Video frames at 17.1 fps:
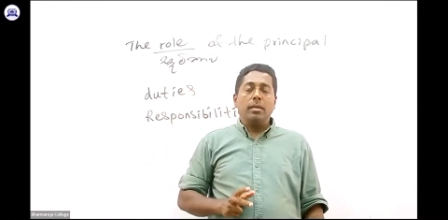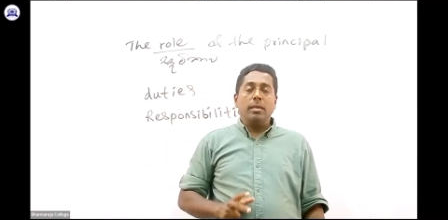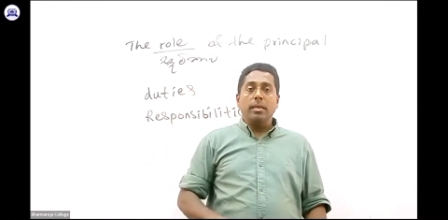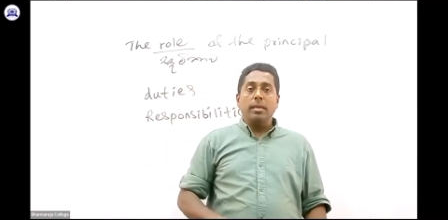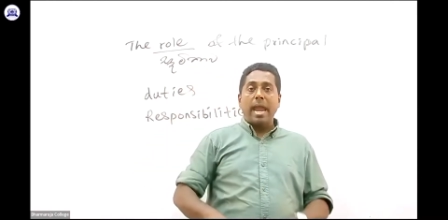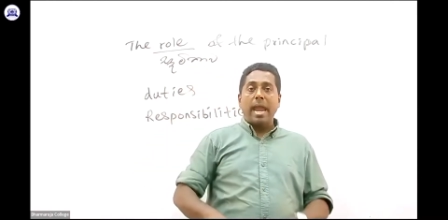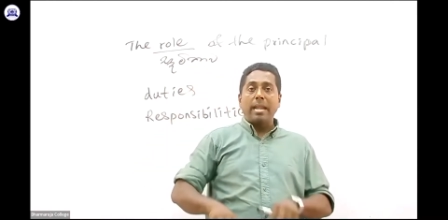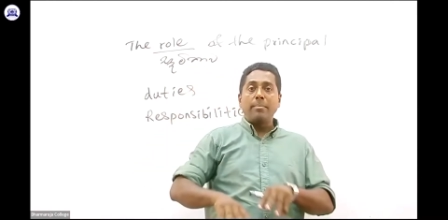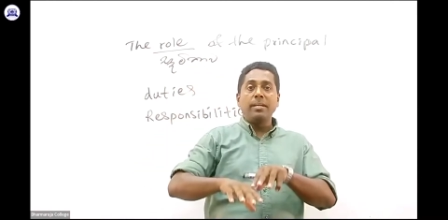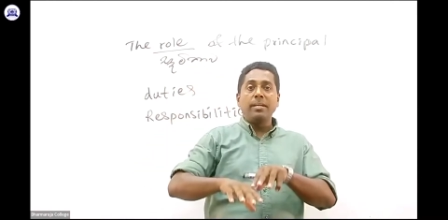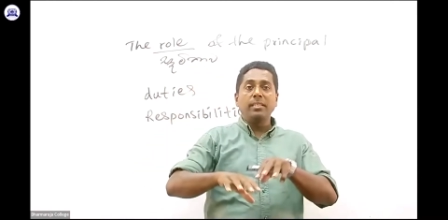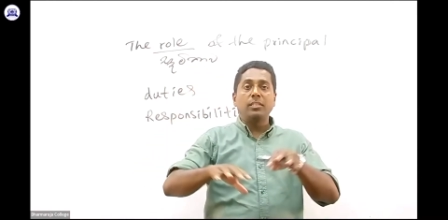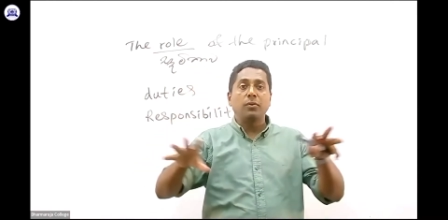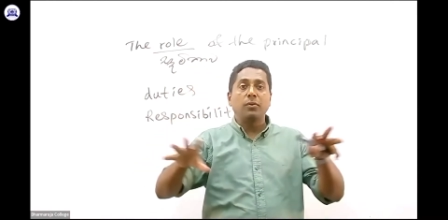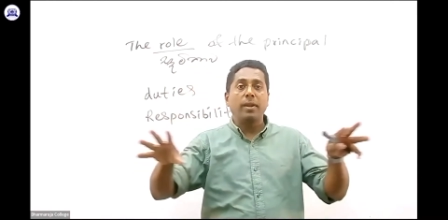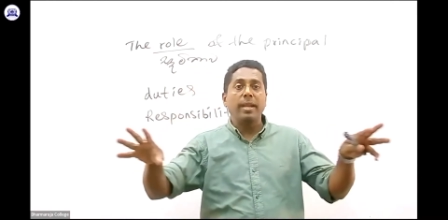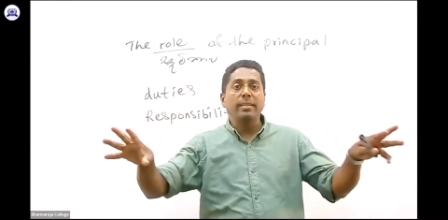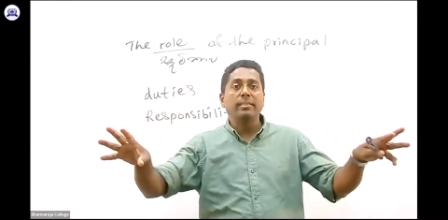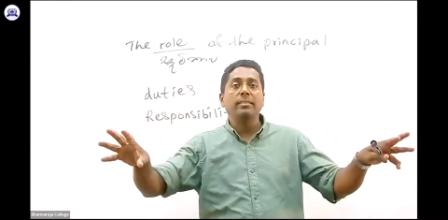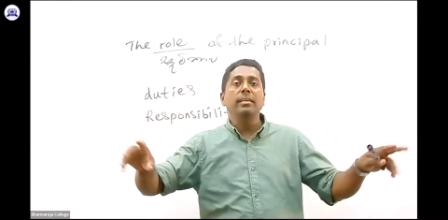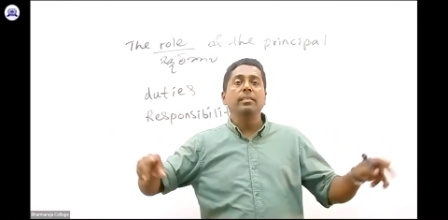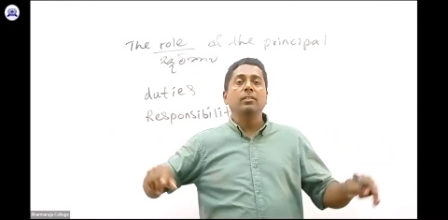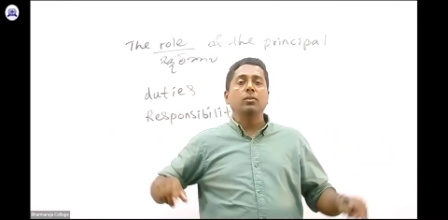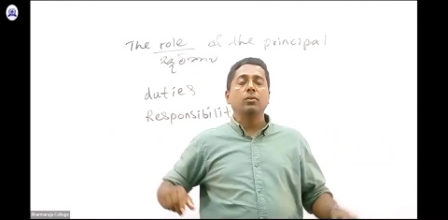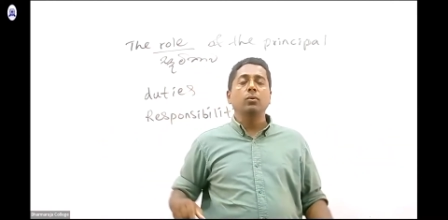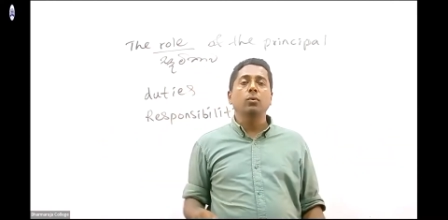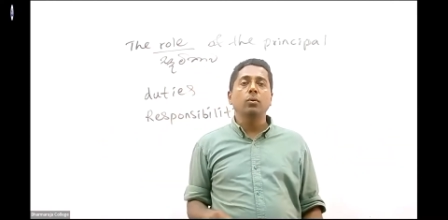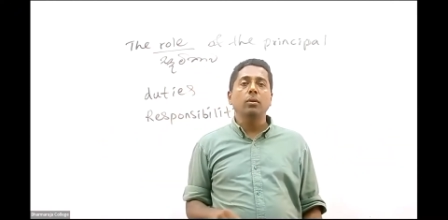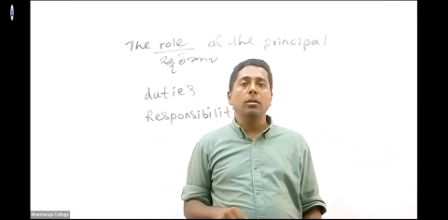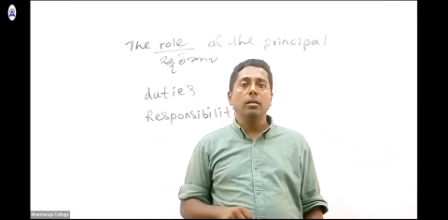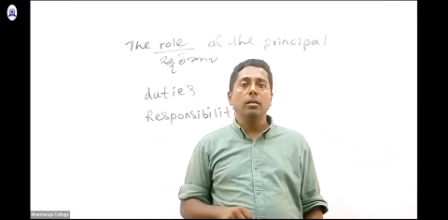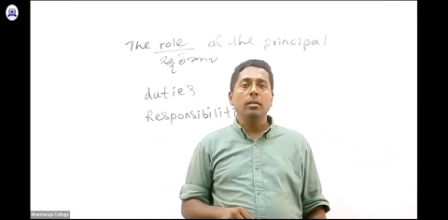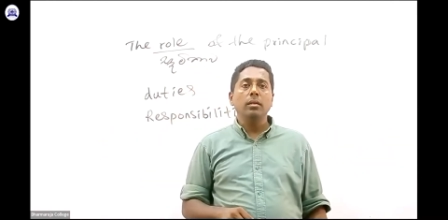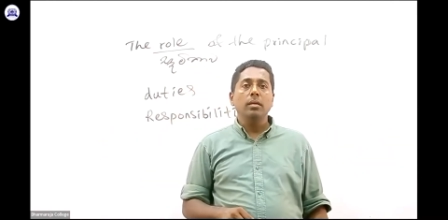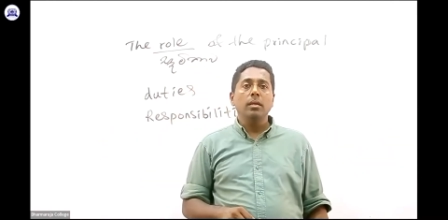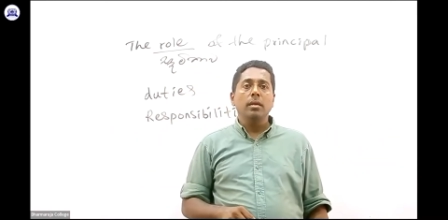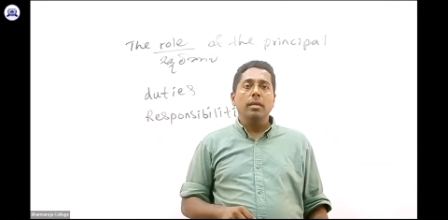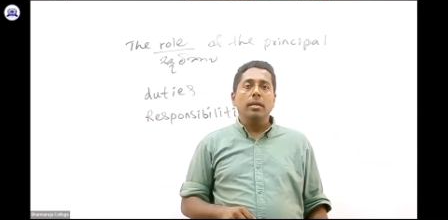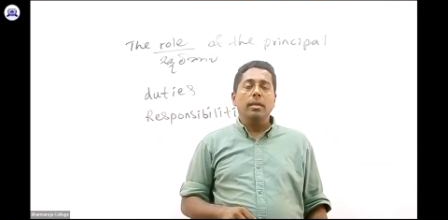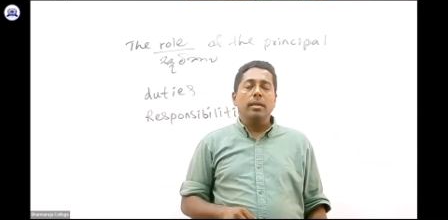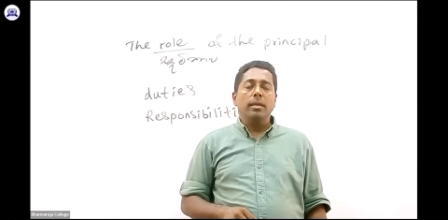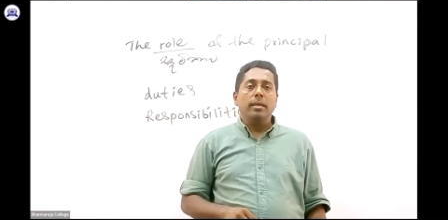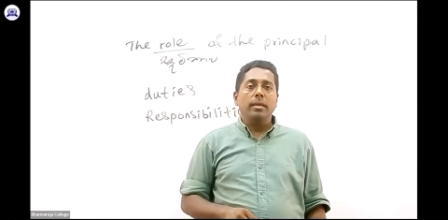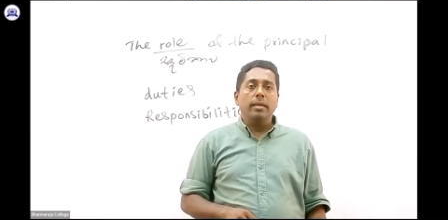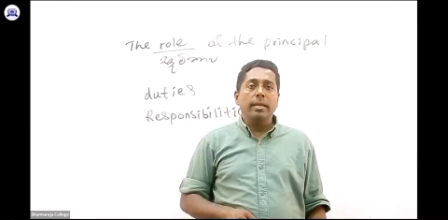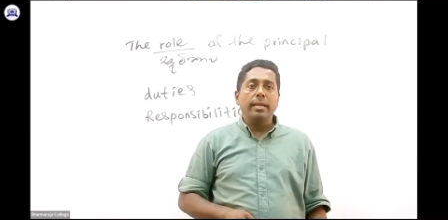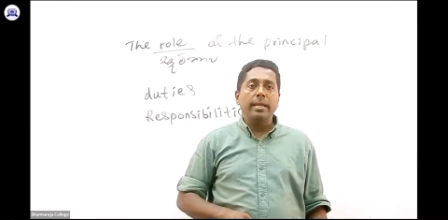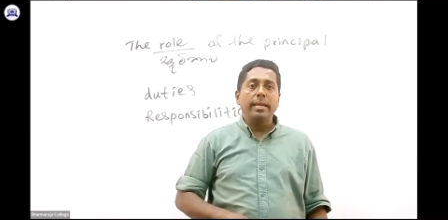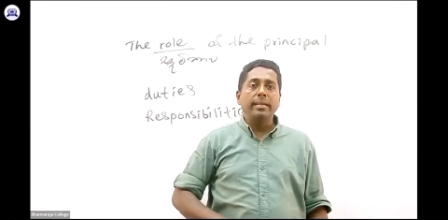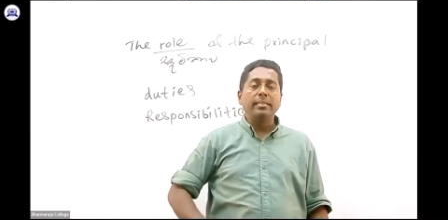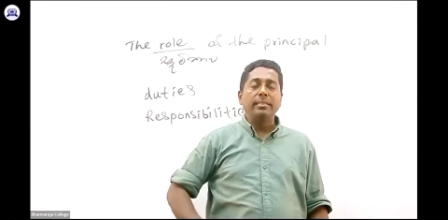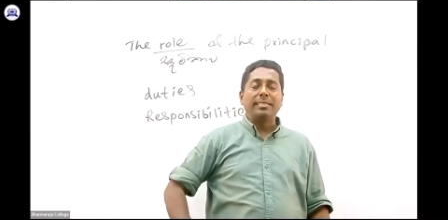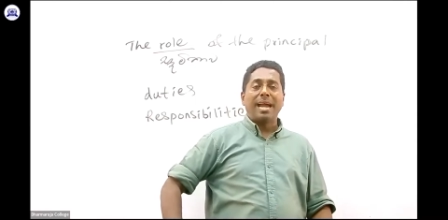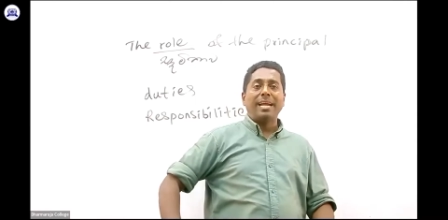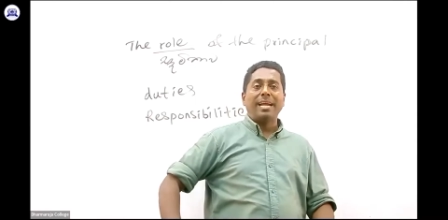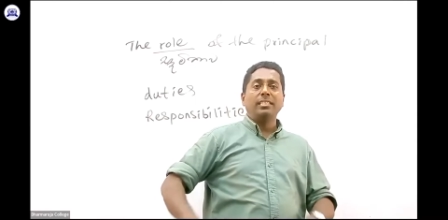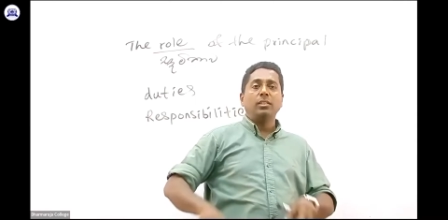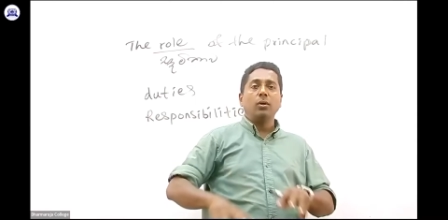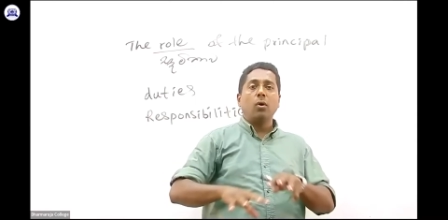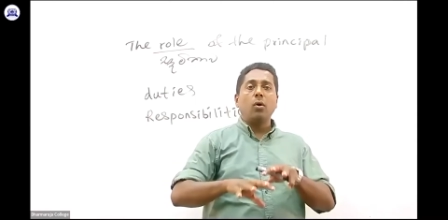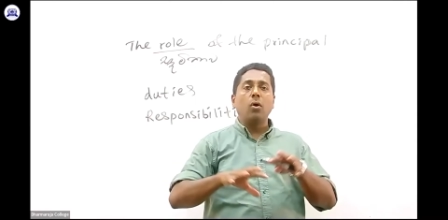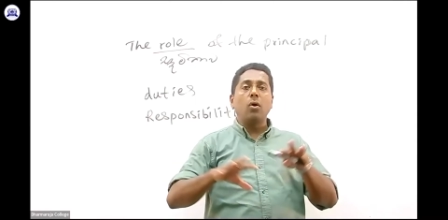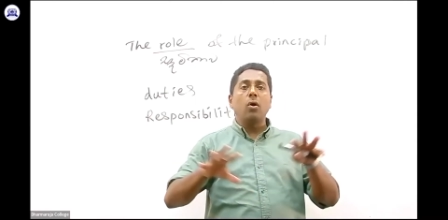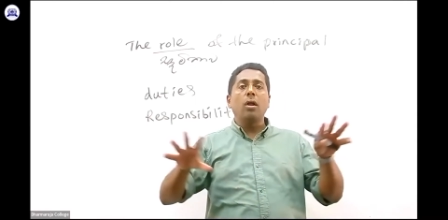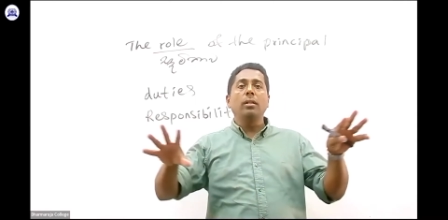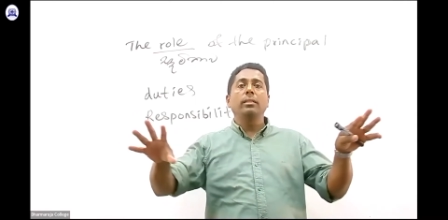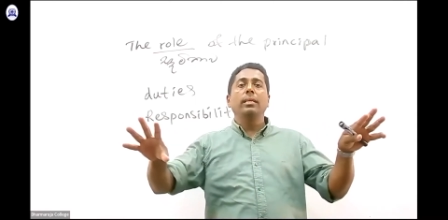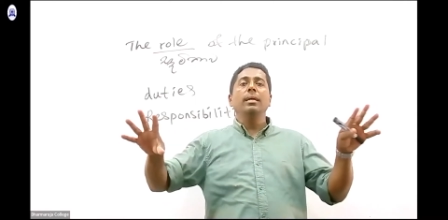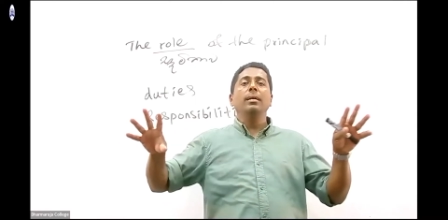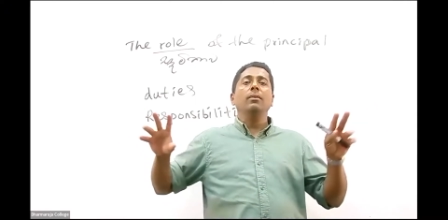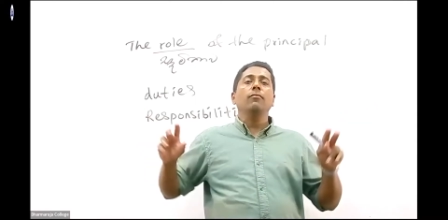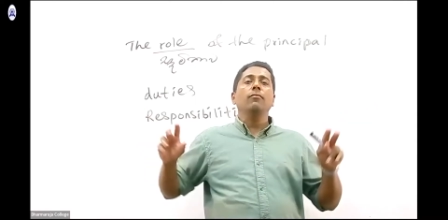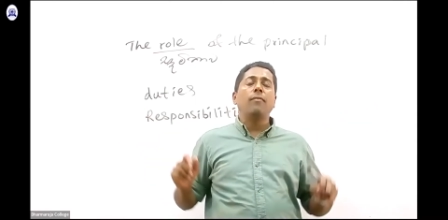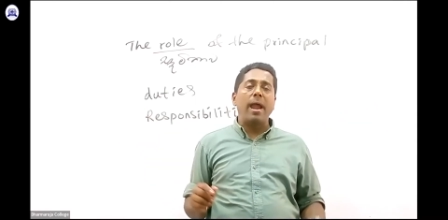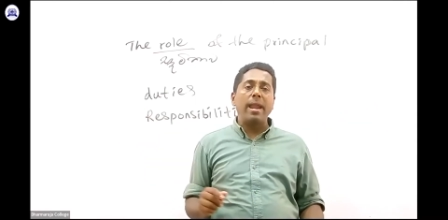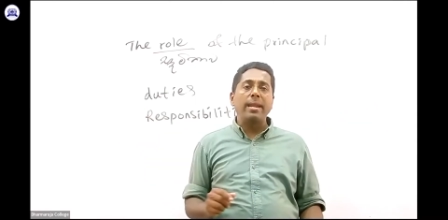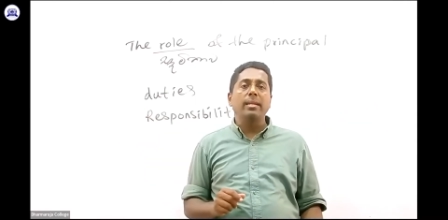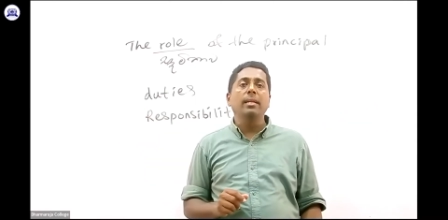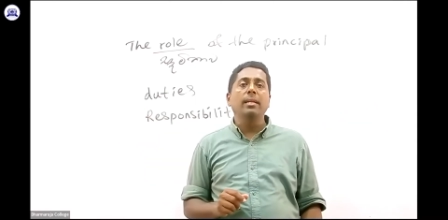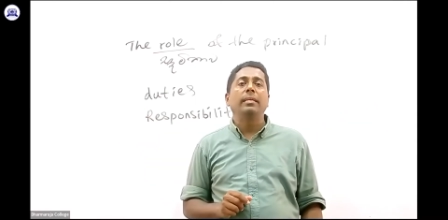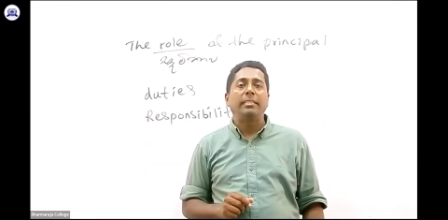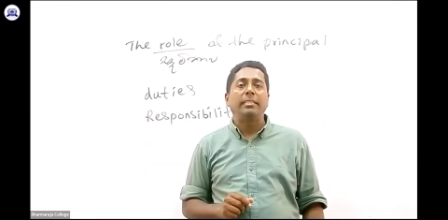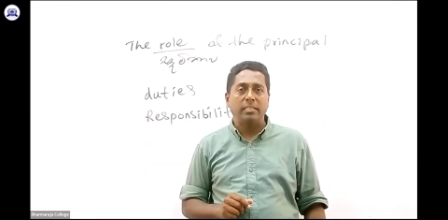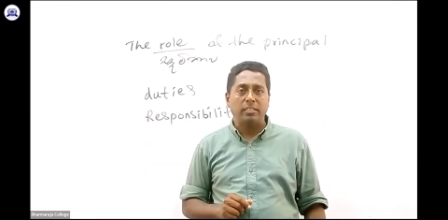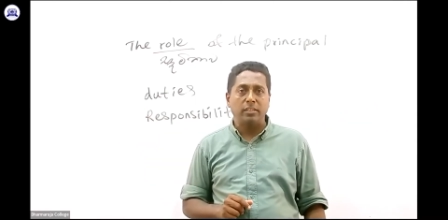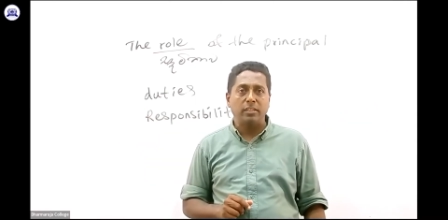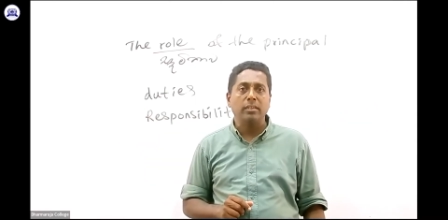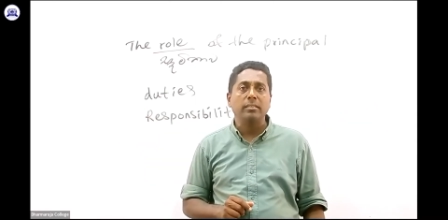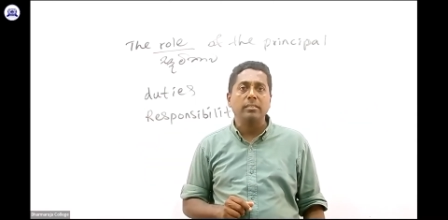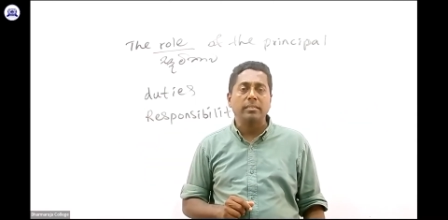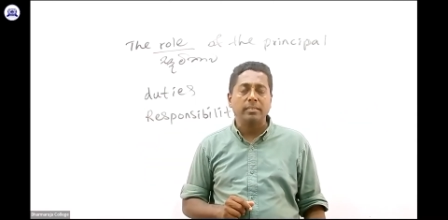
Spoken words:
He administrates the school. He decides all the final decisions.